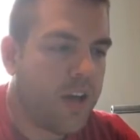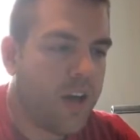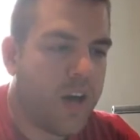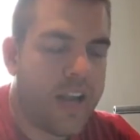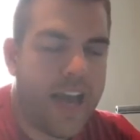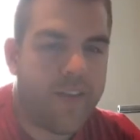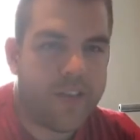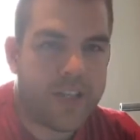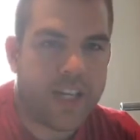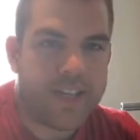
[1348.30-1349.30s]
on
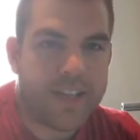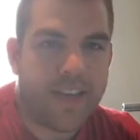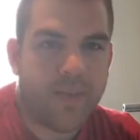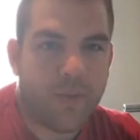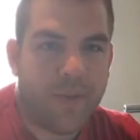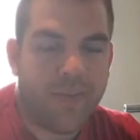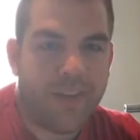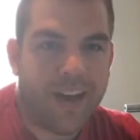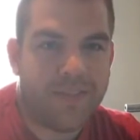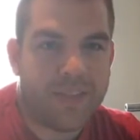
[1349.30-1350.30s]
average, I can save them about
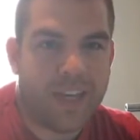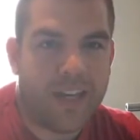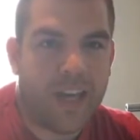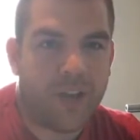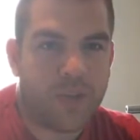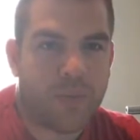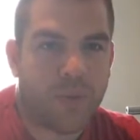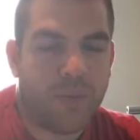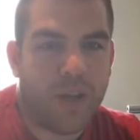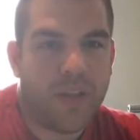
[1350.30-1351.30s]
$5 to $10 per
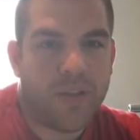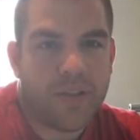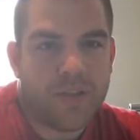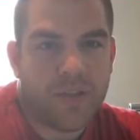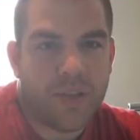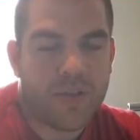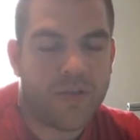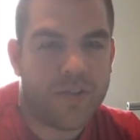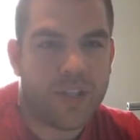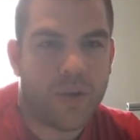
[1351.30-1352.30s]
month. And so there's
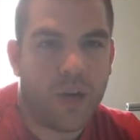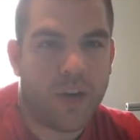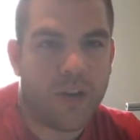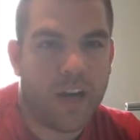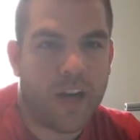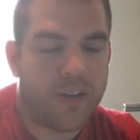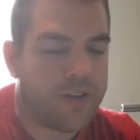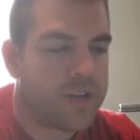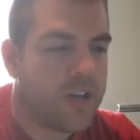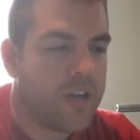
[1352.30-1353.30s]
$50 to
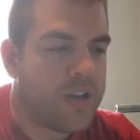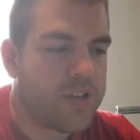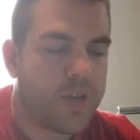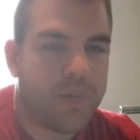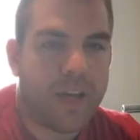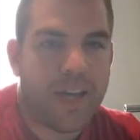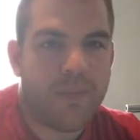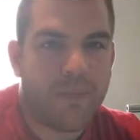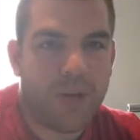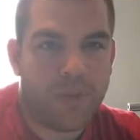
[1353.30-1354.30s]
$100. So the
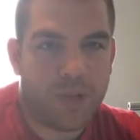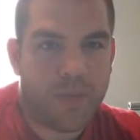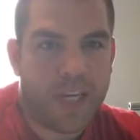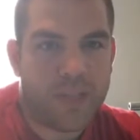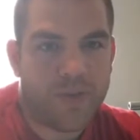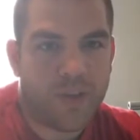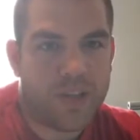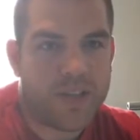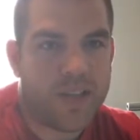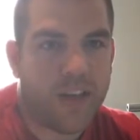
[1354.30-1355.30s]
plan pretty much pays for
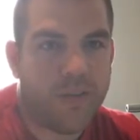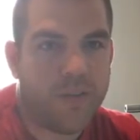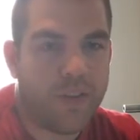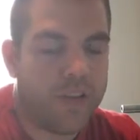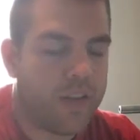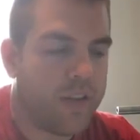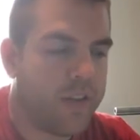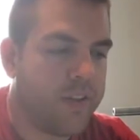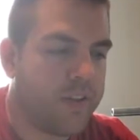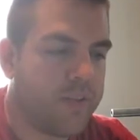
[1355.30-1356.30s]
itself, the
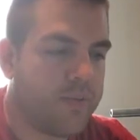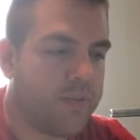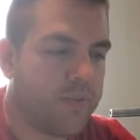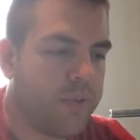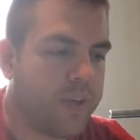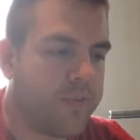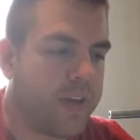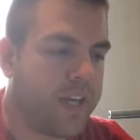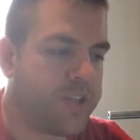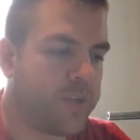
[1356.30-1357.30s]
written
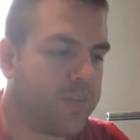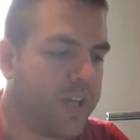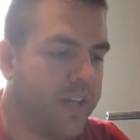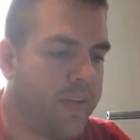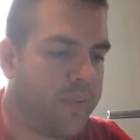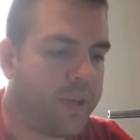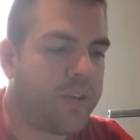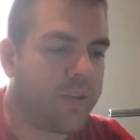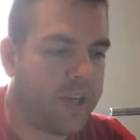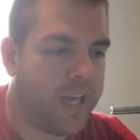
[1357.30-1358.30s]
financial plan that we
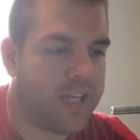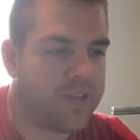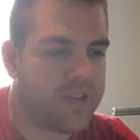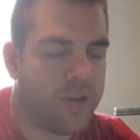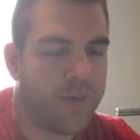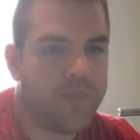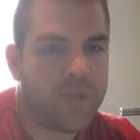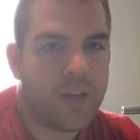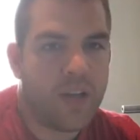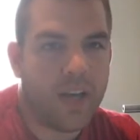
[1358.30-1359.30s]
create. So
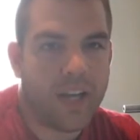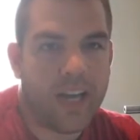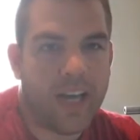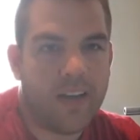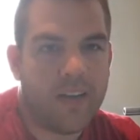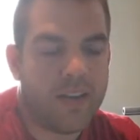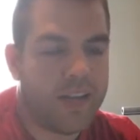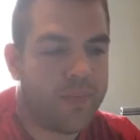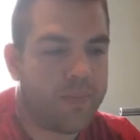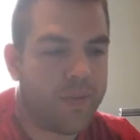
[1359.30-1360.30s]
again,
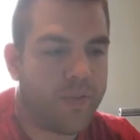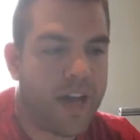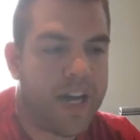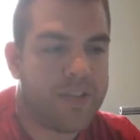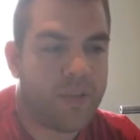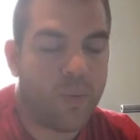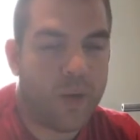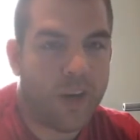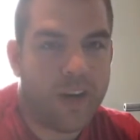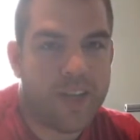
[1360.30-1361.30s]
it provides
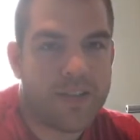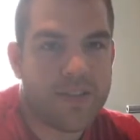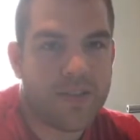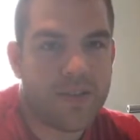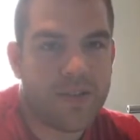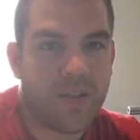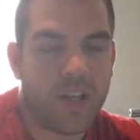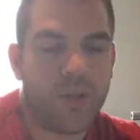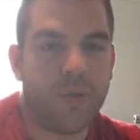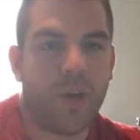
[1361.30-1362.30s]
awareness so that
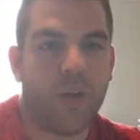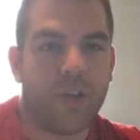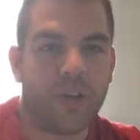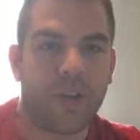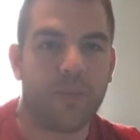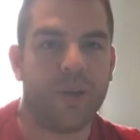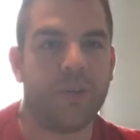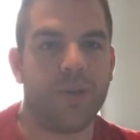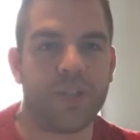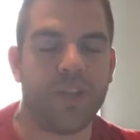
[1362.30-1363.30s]
you know that you're going to be able
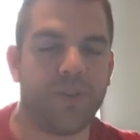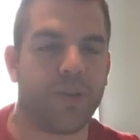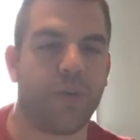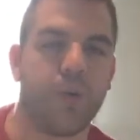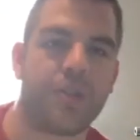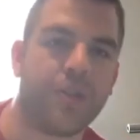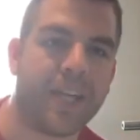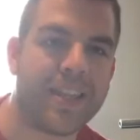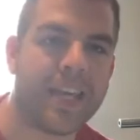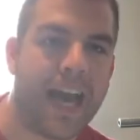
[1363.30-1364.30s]
to achieve your goals. You
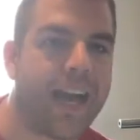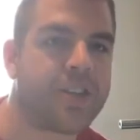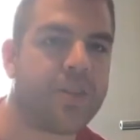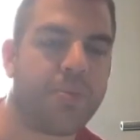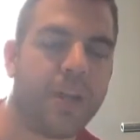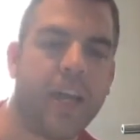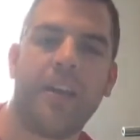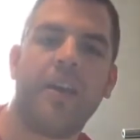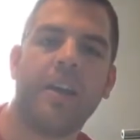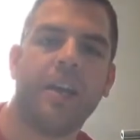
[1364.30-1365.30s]
get the action
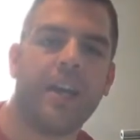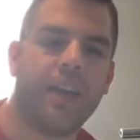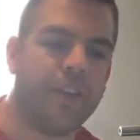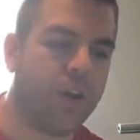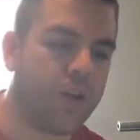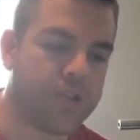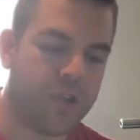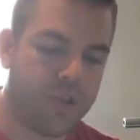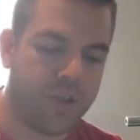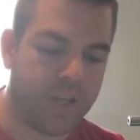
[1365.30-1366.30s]
plan, and then also
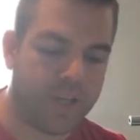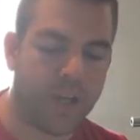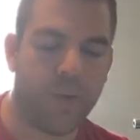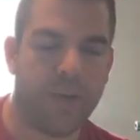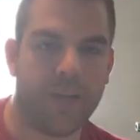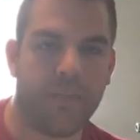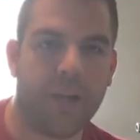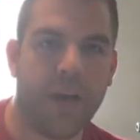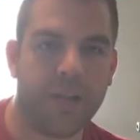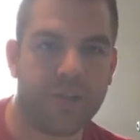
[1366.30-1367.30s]
you can go in and
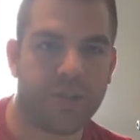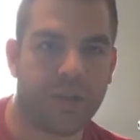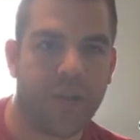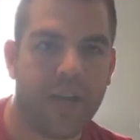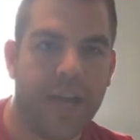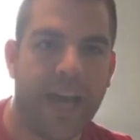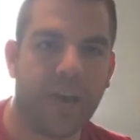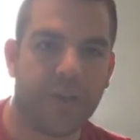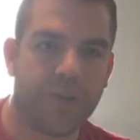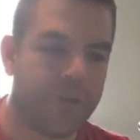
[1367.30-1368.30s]
monitor
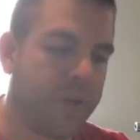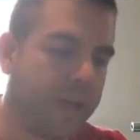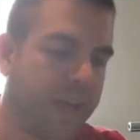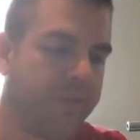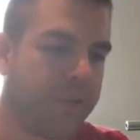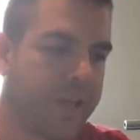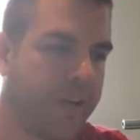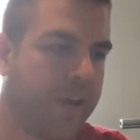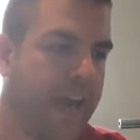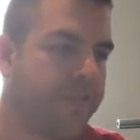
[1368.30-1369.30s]
how you're doing every
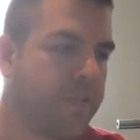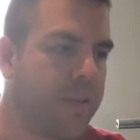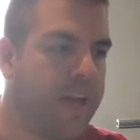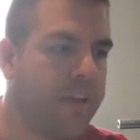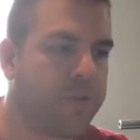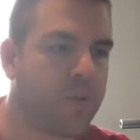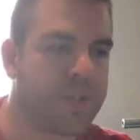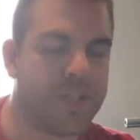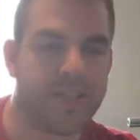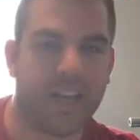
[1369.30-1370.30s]
year after that. And of
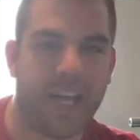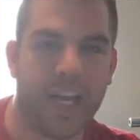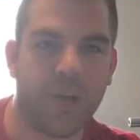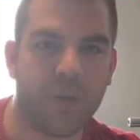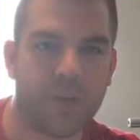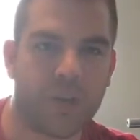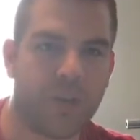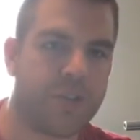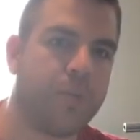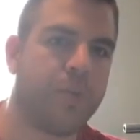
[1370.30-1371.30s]
course, it's an annual
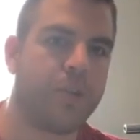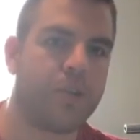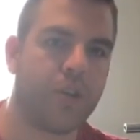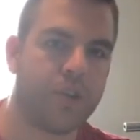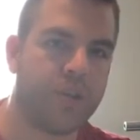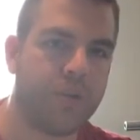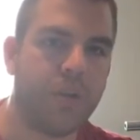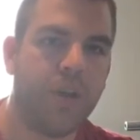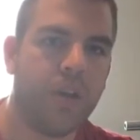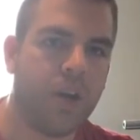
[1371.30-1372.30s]
charge, so we would charge you
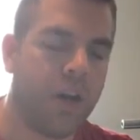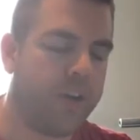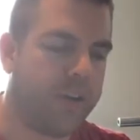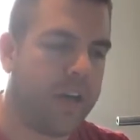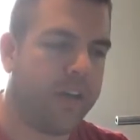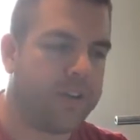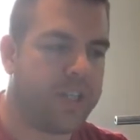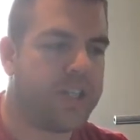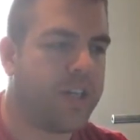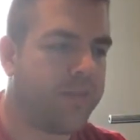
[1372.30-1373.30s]
$100
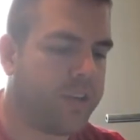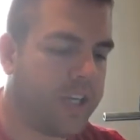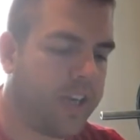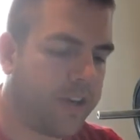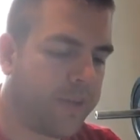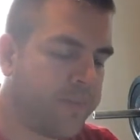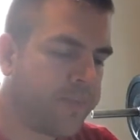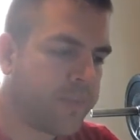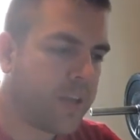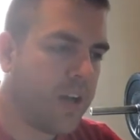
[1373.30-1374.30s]
each and every year.
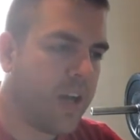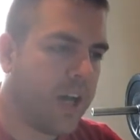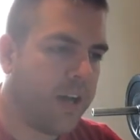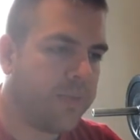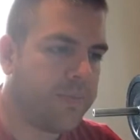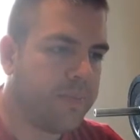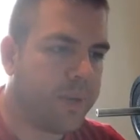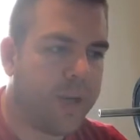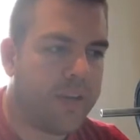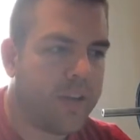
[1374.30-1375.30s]

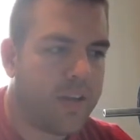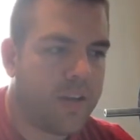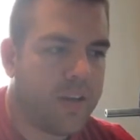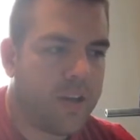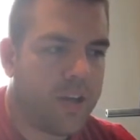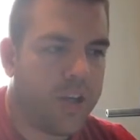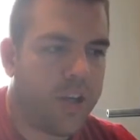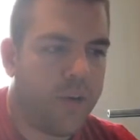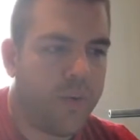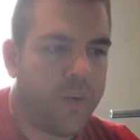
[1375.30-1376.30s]
But
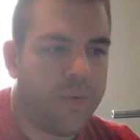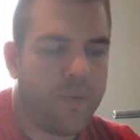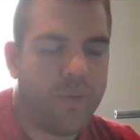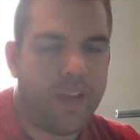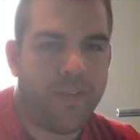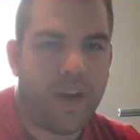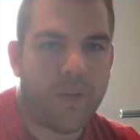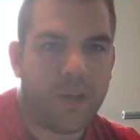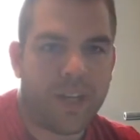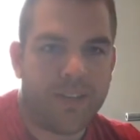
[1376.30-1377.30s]
if I
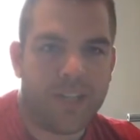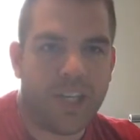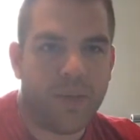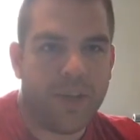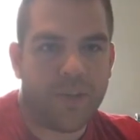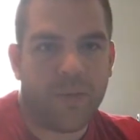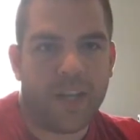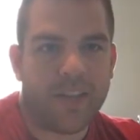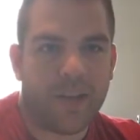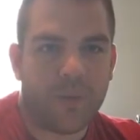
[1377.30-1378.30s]
were to continue at the
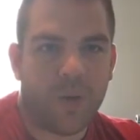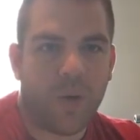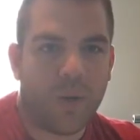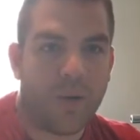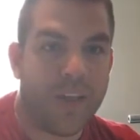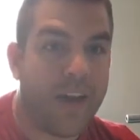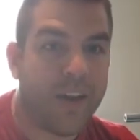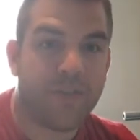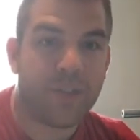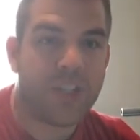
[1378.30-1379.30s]
rate that I'm going without
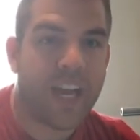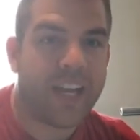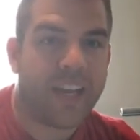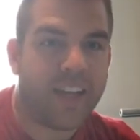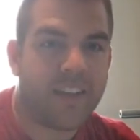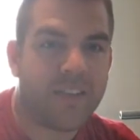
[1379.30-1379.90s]
ever checking